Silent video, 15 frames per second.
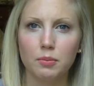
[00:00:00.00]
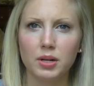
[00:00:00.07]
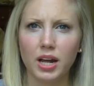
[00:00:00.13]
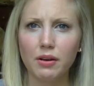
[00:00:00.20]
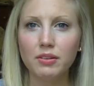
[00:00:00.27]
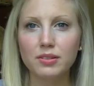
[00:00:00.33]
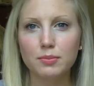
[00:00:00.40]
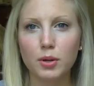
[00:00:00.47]

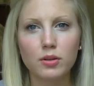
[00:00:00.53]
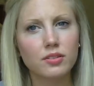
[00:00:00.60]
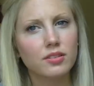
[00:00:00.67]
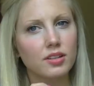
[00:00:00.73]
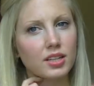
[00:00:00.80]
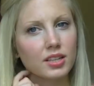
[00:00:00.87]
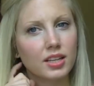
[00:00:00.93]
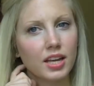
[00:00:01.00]
I was
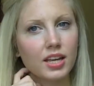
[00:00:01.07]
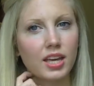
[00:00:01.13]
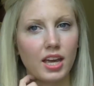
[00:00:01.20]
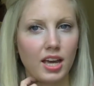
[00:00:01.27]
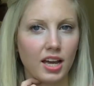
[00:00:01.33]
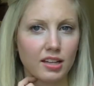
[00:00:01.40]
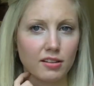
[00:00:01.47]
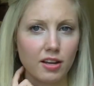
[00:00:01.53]
mostly like,
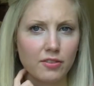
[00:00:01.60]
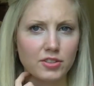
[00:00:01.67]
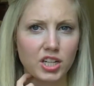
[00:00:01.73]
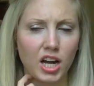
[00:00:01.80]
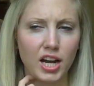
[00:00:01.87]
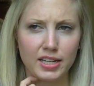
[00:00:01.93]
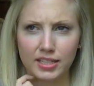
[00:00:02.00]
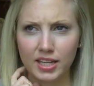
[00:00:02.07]
I loved
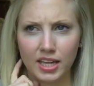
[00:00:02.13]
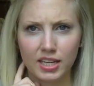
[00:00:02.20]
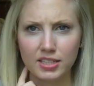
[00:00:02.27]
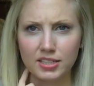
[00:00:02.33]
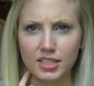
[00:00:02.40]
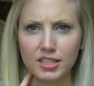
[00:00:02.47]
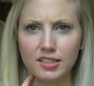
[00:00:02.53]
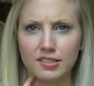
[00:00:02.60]
cotton
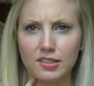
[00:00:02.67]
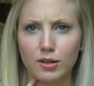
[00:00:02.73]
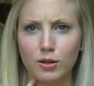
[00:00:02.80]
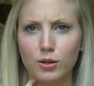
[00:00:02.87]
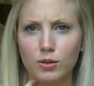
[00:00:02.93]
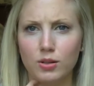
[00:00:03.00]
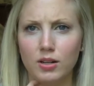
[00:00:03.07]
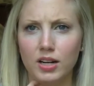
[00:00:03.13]
candy,
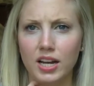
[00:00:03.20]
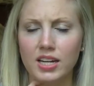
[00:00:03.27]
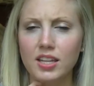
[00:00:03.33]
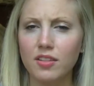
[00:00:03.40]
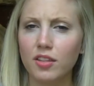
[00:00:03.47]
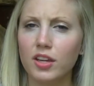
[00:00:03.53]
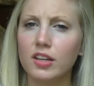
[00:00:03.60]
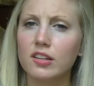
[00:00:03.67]
so
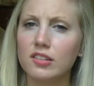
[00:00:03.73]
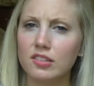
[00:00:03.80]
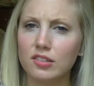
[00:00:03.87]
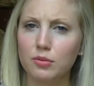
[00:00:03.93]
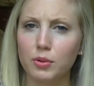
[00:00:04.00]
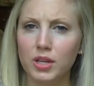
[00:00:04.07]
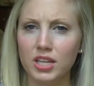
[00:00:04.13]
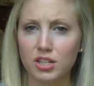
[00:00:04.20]
anything
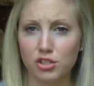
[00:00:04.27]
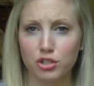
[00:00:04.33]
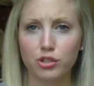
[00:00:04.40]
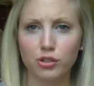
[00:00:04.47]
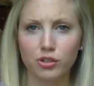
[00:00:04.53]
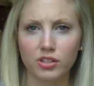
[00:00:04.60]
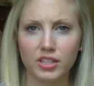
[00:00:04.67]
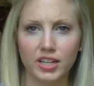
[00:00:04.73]
sweet and
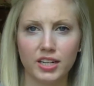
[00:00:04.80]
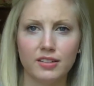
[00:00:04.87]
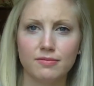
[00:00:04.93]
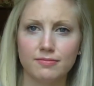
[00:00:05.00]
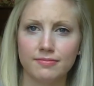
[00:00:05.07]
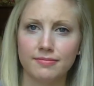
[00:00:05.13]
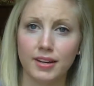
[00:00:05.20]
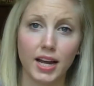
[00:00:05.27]
sugary,
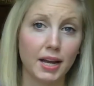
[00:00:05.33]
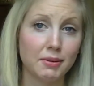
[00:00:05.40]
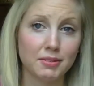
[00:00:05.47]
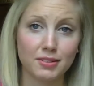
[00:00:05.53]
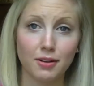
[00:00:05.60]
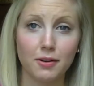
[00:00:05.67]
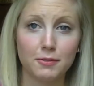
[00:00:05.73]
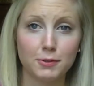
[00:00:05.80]
I
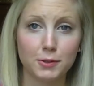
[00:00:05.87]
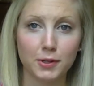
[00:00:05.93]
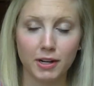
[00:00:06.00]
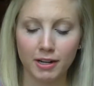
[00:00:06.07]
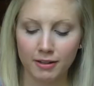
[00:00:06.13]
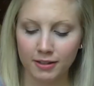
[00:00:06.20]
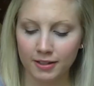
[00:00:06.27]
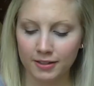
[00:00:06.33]
was all
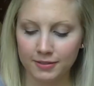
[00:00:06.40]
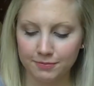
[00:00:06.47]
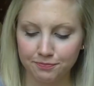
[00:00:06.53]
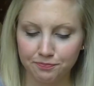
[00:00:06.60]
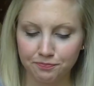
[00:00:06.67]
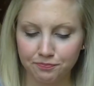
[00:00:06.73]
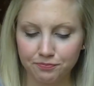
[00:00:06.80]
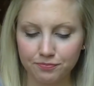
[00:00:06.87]
for.
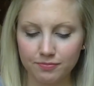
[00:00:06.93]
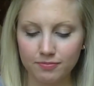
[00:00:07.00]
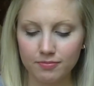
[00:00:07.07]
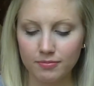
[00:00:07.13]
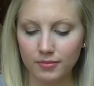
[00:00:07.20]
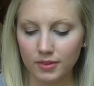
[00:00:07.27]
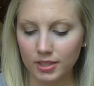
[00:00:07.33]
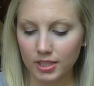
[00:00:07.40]

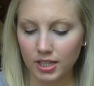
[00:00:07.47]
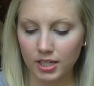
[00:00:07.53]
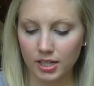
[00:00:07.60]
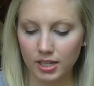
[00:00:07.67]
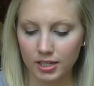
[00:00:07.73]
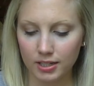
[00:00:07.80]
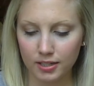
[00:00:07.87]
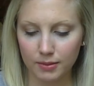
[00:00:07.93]

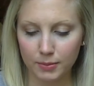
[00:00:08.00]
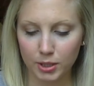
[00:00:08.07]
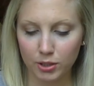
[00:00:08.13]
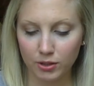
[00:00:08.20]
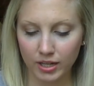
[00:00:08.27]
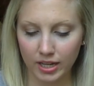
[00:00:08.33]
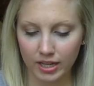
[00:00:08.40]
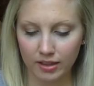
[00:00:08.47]

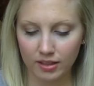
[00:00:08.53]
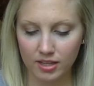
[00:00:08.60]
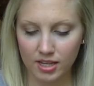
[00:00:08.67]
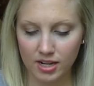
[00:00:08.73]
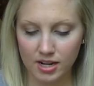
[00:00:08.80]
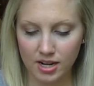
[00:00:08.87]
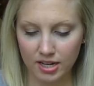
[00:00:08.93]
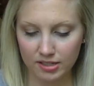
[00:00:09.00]
Okay,
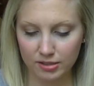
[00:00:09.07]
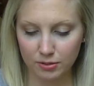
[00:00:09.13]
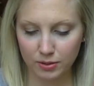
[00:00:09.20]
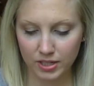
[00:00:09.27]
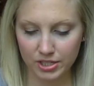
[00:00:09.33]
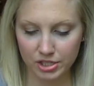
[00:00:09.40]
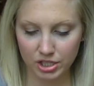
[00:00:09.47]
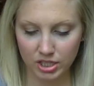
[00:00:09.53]
the next
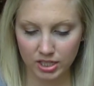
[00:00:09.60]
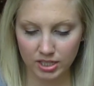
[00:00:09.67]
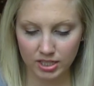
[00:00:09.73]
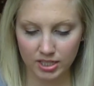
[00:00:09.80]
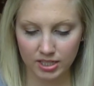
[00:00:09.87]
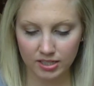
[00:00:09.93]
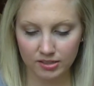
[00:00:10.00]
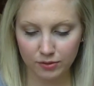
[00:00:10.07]
question
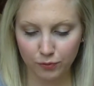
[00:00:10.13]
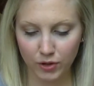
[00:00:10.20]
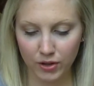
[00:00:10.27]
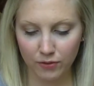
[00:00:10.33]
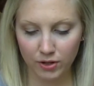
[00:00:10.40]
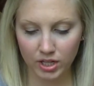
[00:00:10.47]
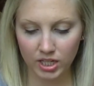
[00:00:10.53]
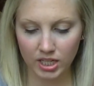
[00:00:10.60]
is
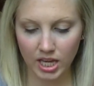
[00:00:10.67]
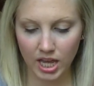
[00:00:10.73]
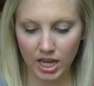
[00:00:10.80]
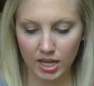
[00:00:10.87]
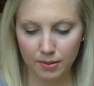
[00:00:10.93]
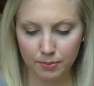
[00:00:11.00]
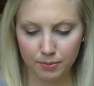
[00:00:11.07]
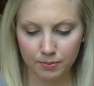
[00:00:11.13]
favorite
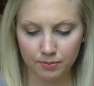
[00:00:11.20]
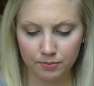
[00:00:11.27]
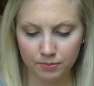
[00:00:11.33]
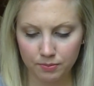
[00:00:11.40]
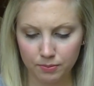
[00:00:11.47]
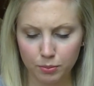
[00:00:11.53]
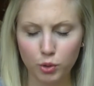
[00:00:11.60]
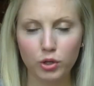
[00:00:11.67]
game,
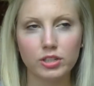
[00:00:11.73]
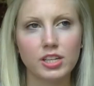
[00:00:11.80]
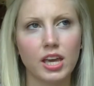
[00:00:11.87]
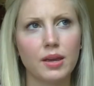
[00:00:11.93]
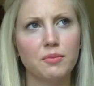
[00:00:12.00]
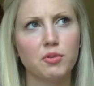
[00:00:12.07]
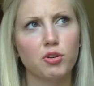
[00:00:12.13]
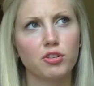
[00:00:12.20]
board
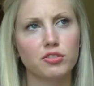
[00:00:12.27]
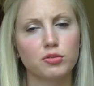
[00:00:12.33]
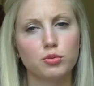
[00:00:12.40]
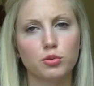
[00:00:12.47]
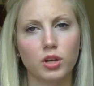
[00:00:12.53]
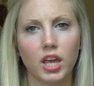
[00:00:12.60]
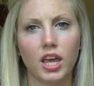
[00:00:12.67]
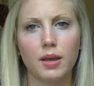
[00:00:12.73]
game or
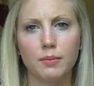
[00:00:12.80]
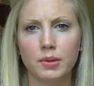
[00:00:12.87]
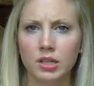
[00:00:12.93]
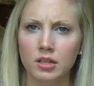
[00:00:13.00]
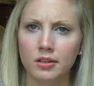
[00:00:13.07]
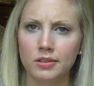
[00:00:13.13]
school game.